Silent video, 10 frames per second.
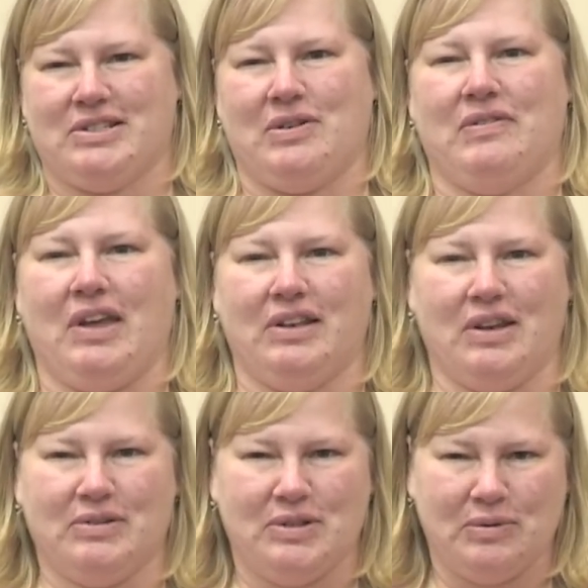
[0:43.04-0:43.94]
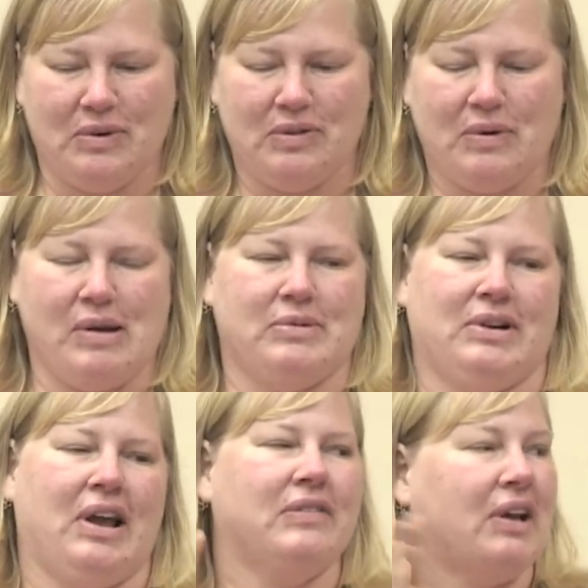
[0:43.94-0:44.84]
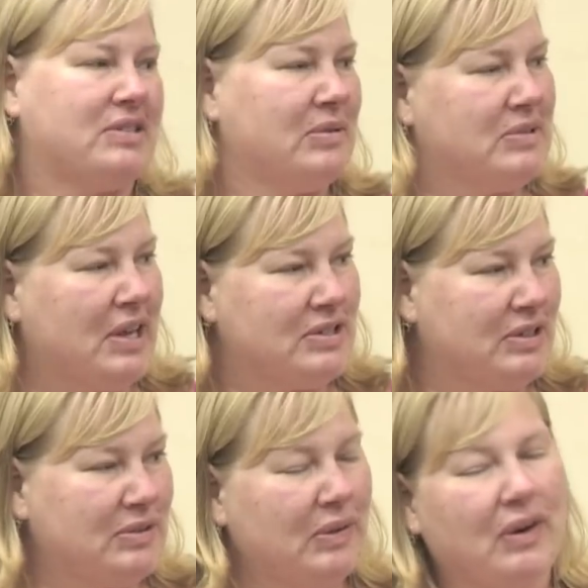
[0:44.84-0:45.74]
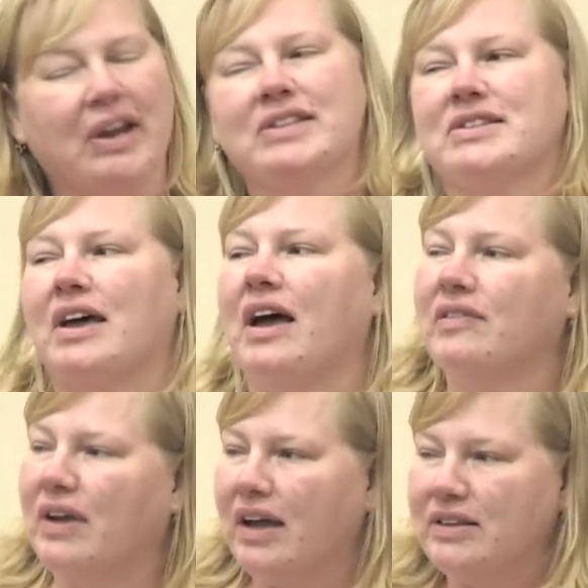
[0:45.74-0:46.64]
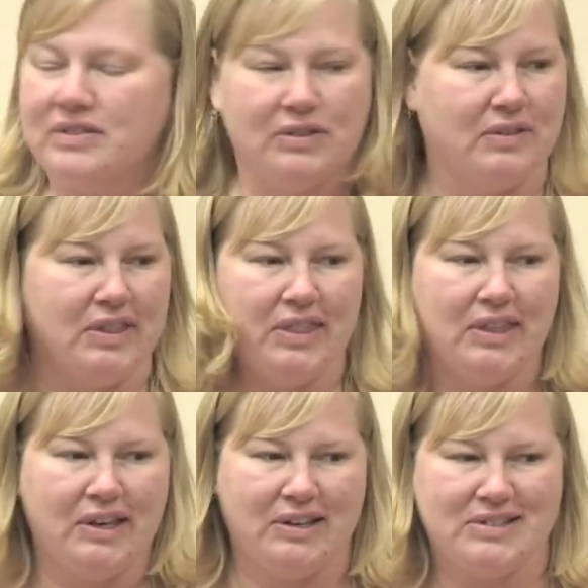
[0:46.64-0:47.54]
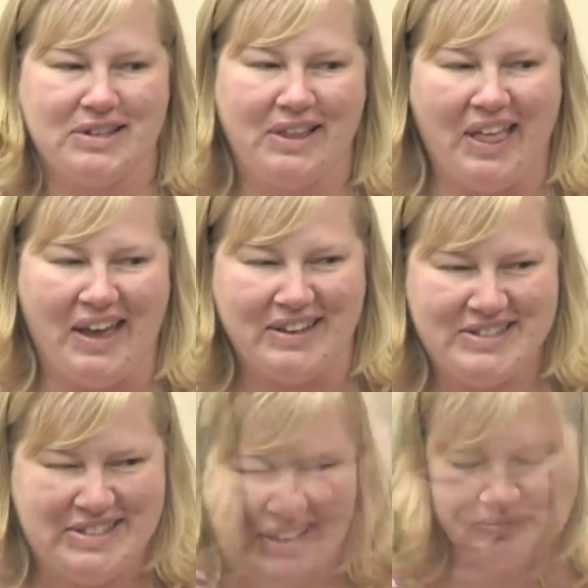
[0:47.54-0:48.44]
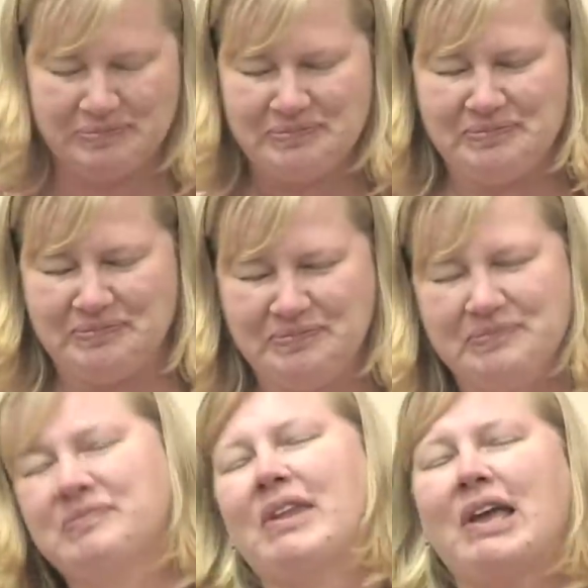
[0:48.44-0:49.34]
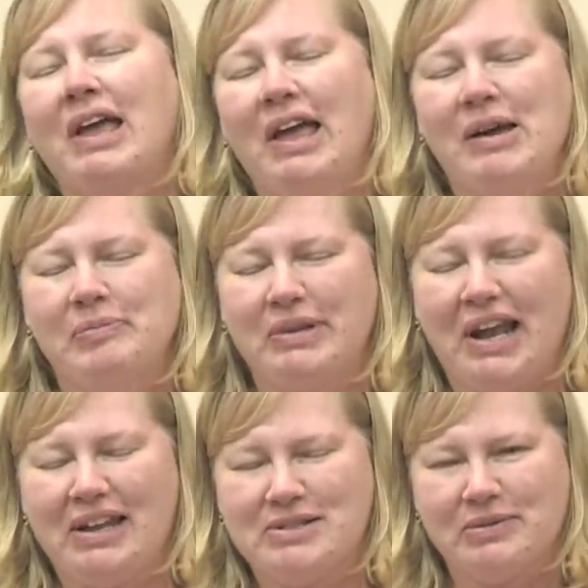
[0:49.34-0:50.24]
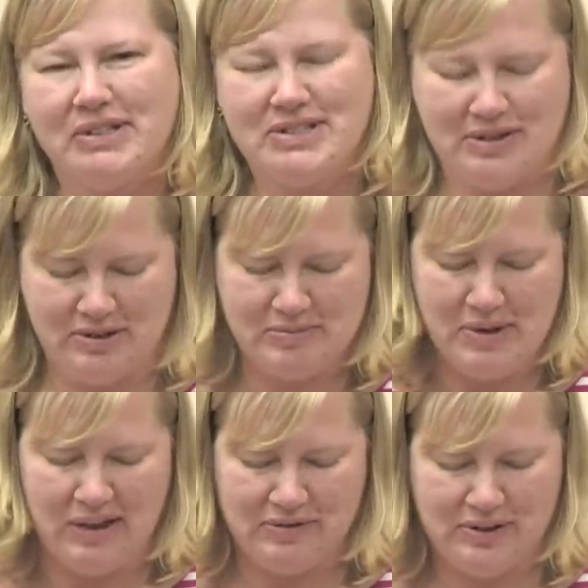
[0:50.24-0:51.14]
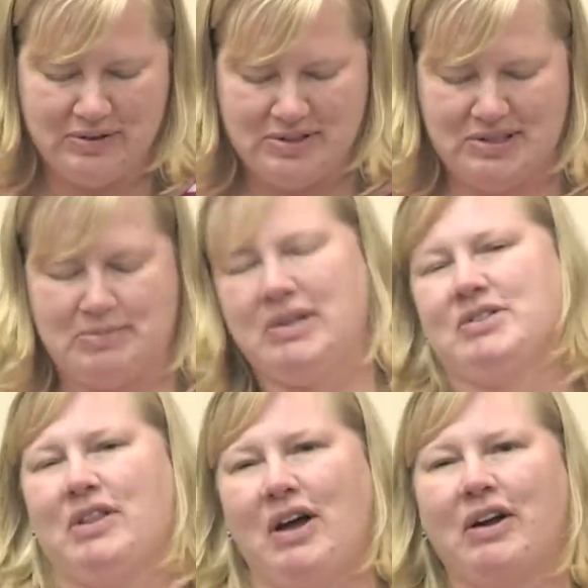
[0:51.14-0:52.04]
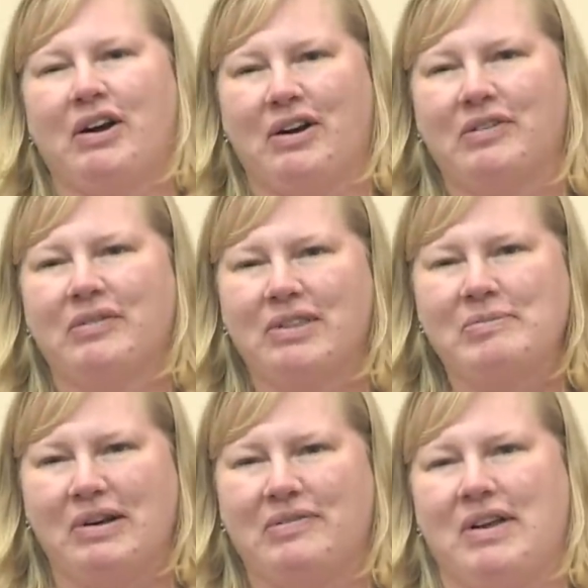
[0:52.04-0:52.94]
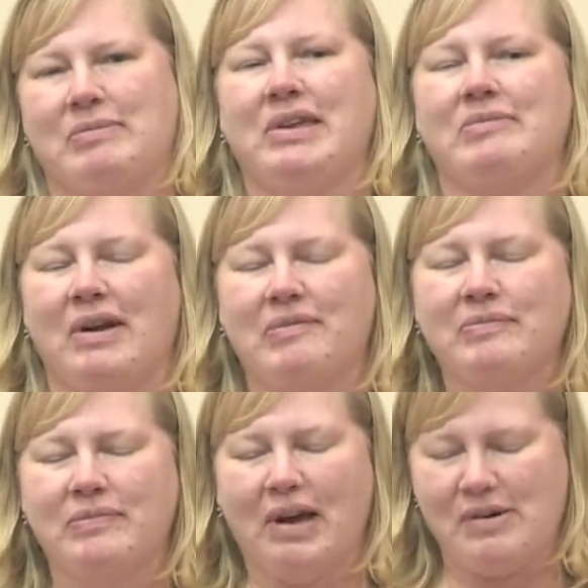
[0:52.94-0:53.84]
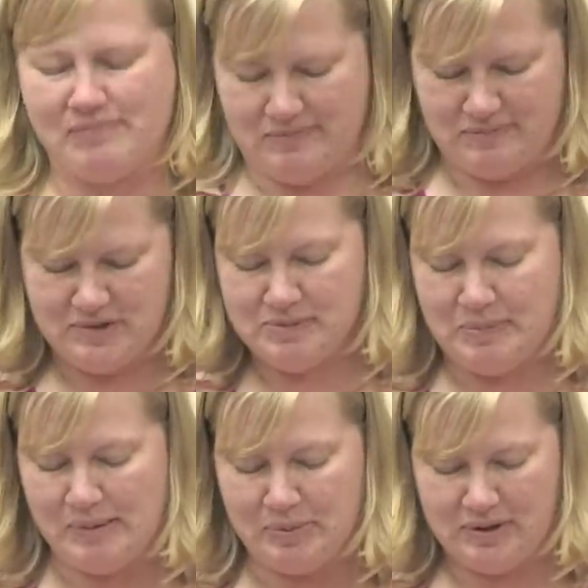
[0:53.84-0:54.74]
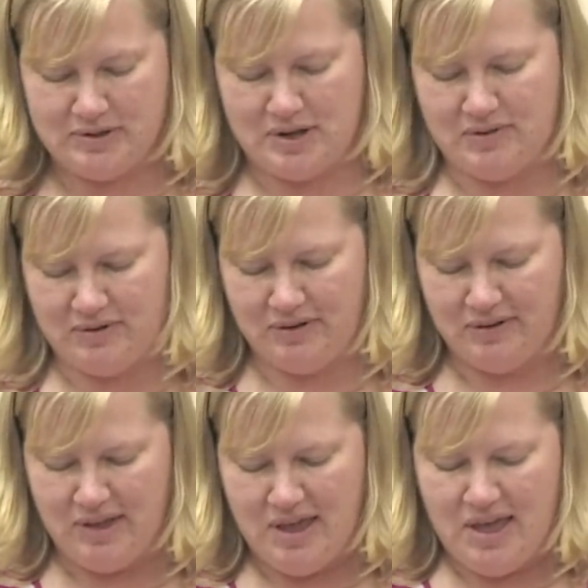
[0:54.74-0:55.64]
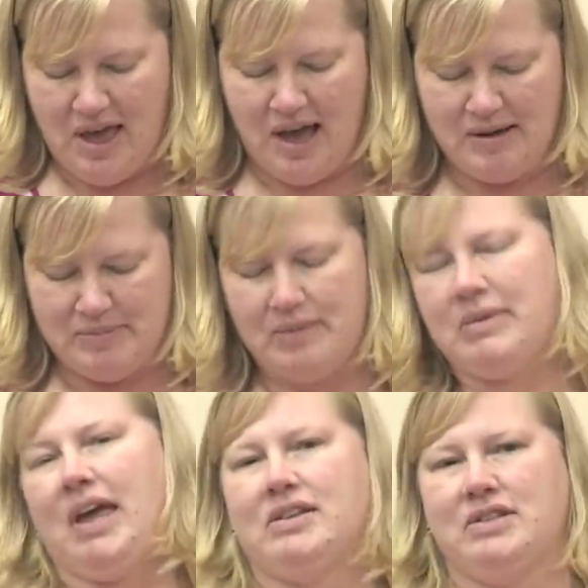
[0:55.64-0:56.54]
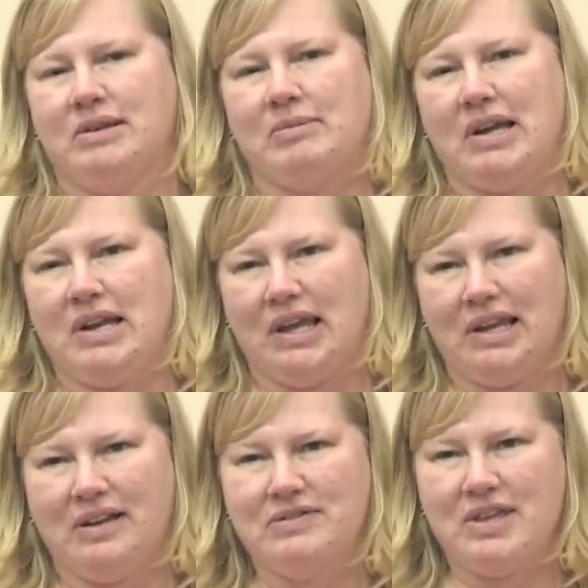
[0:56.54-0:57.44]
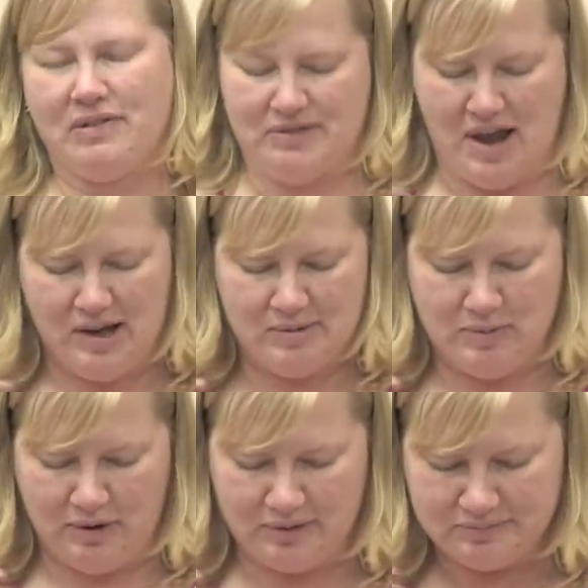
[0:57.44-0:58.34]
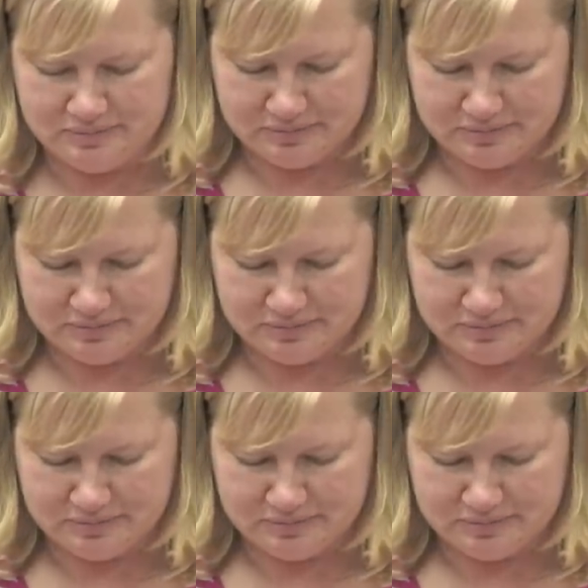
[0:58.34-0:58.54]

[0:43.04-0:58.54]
so I've had now two with Robert. I've had some sessions with Grace. I've gone to Linda's class. But as a result, my fuse is much longer with my family, my just people in general. I'm catching my negative self-talk more.